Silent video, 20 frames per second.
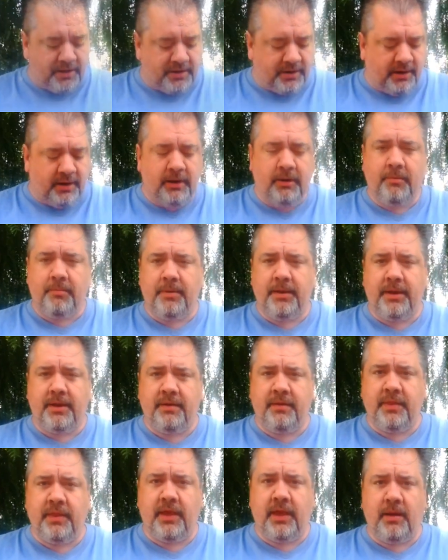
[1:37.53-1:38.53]
took a little bit
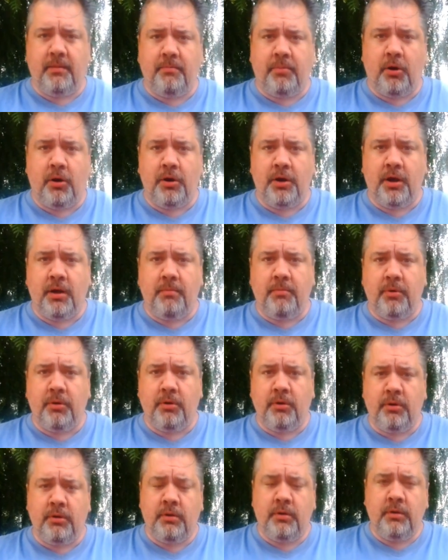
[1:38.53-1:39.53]
of the burn
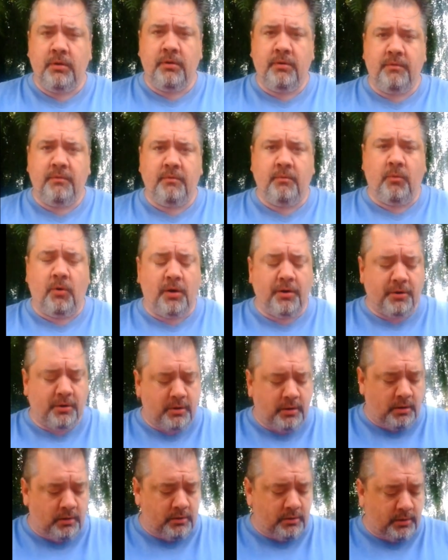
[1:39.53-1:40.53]
umber
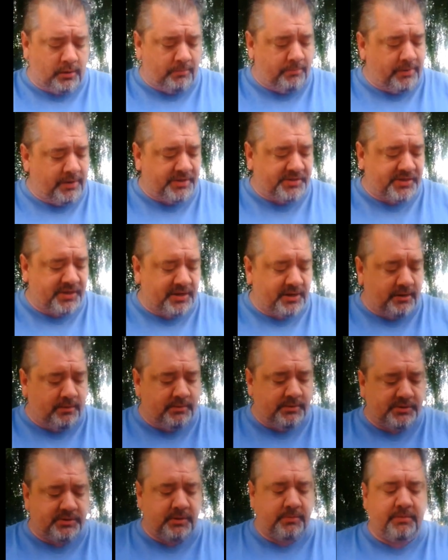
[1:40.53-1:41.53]
watercolor and mixed it in
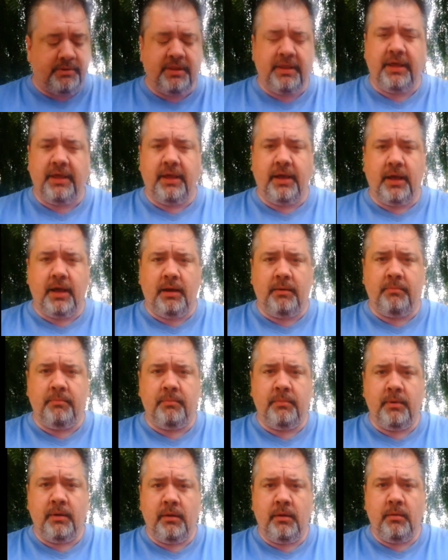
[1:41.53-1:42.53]
with some of the
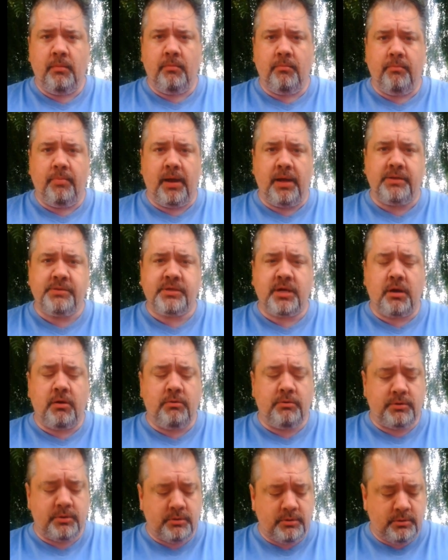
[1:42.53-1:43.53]
base
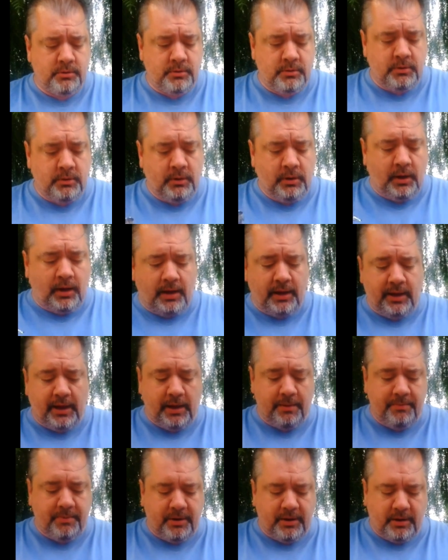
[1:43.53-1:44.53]
coat, and
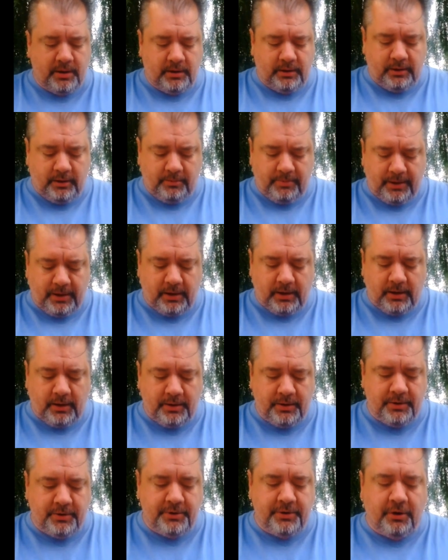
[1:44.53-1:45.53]
gave me a little
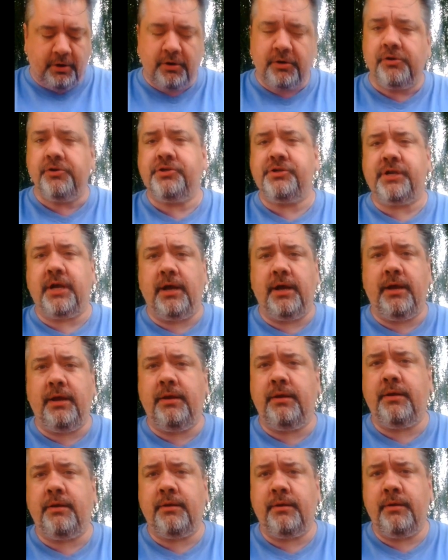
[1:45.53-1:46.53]
bit darker
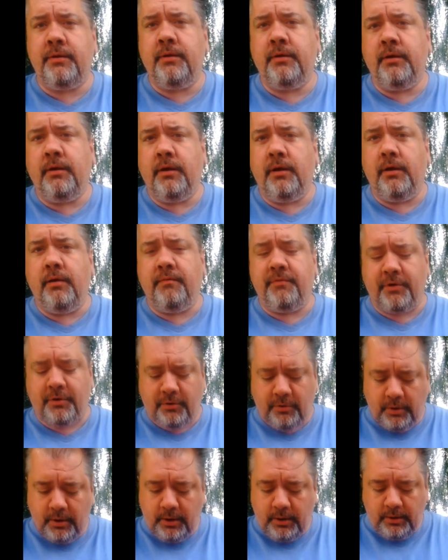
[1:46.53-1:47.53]
shade of the
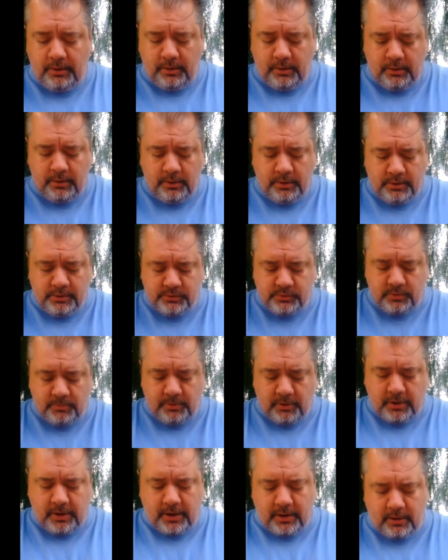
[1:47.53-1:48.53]
green. So I'm
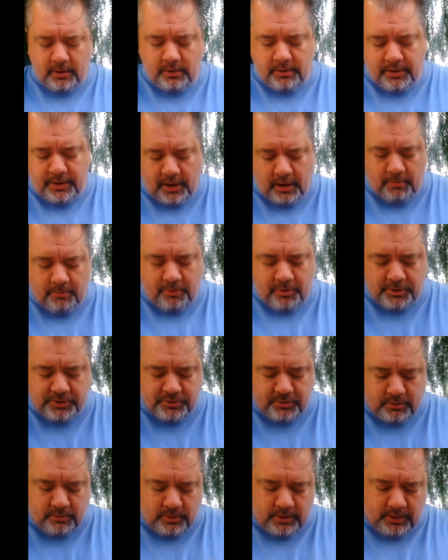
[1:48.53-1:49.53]
going to go ahead and load the airbrush
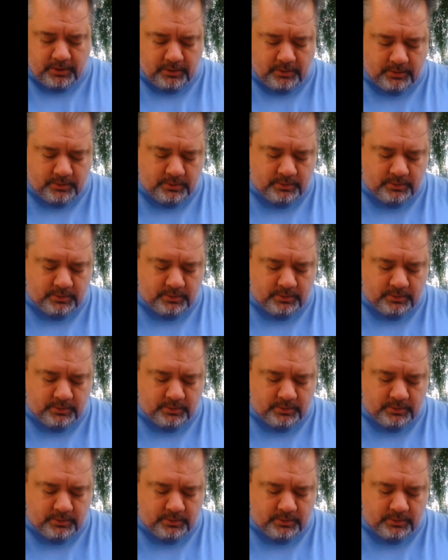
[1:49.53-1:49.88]
real quick.